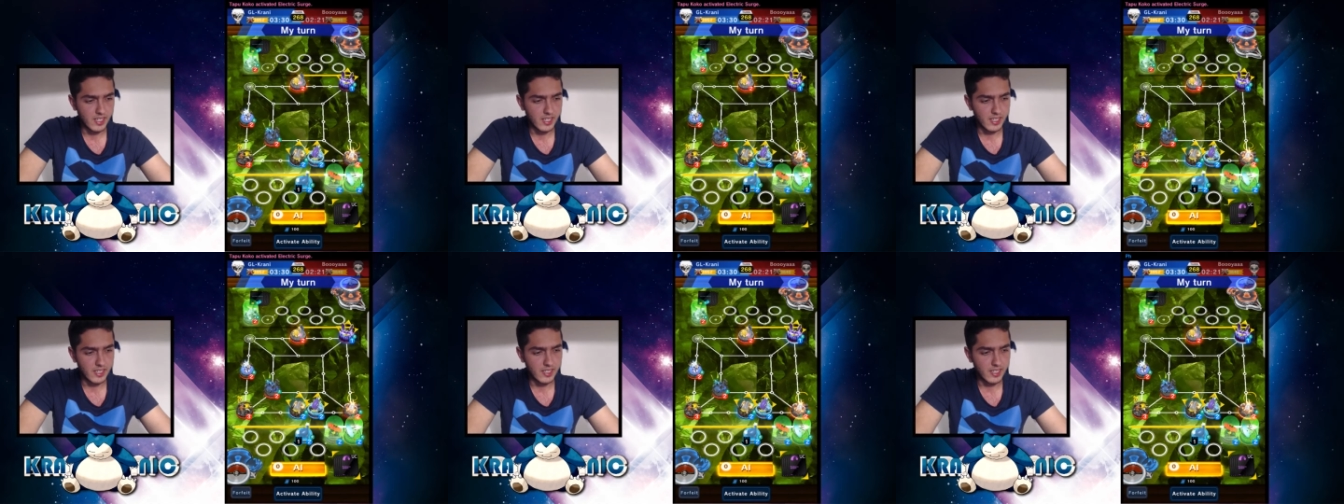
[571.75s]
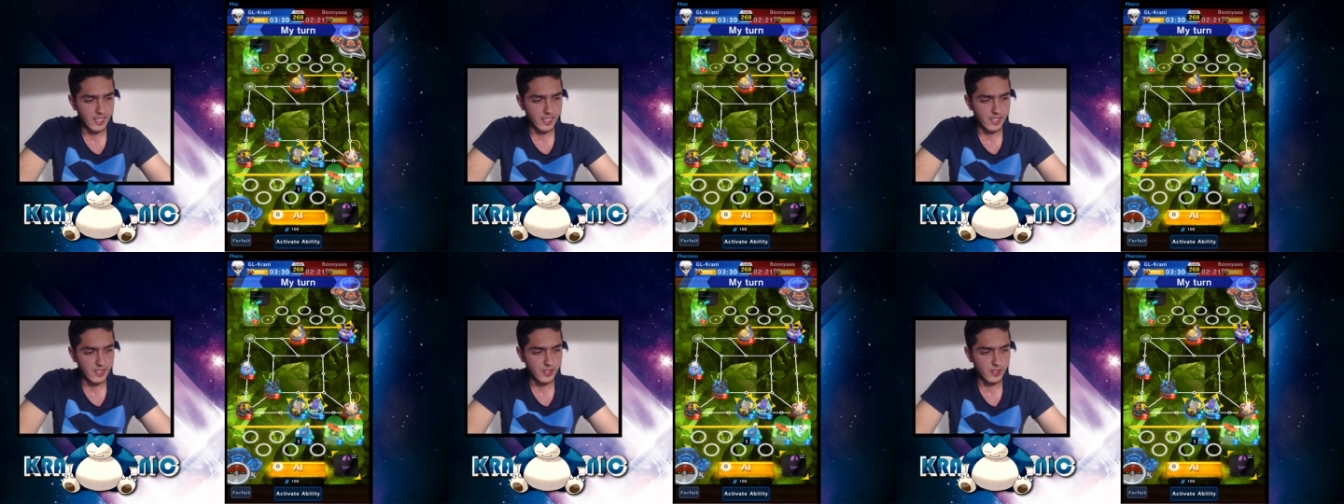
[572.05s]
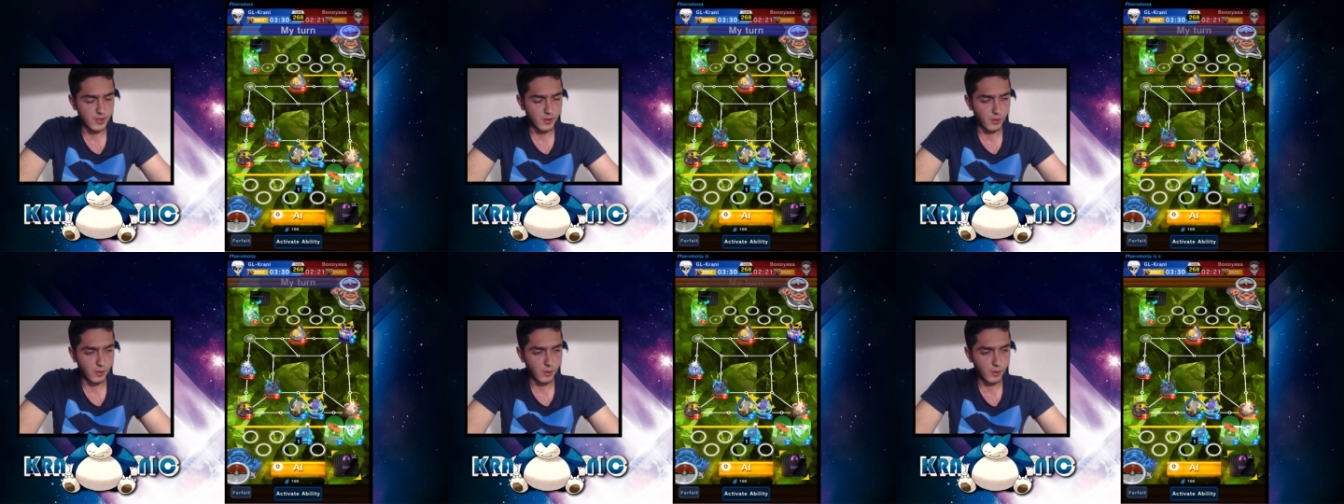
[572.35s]

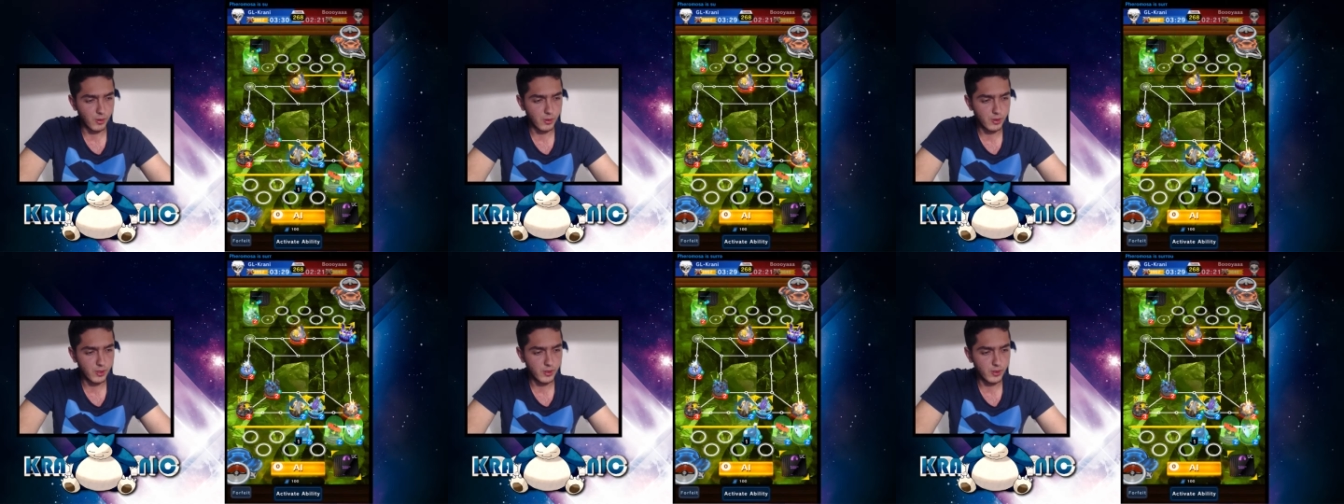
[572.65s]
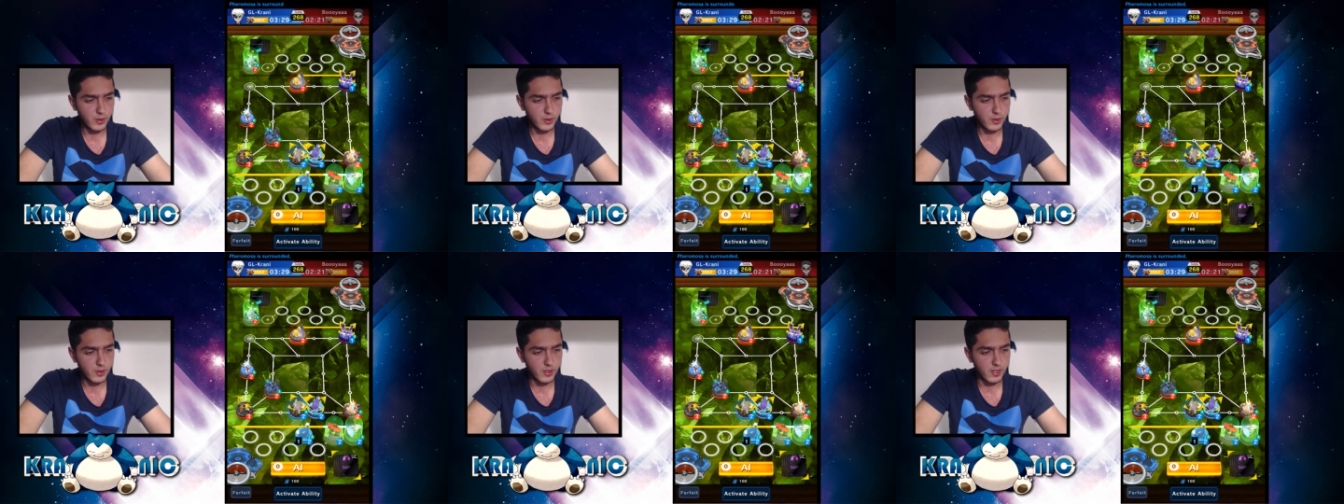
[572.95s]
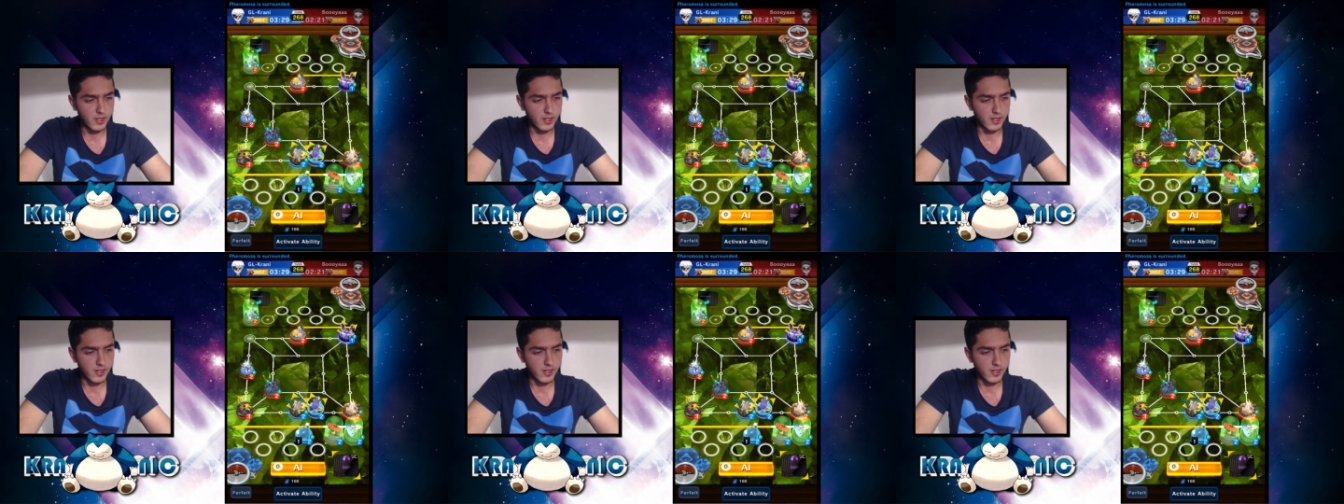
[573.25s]
That's all good.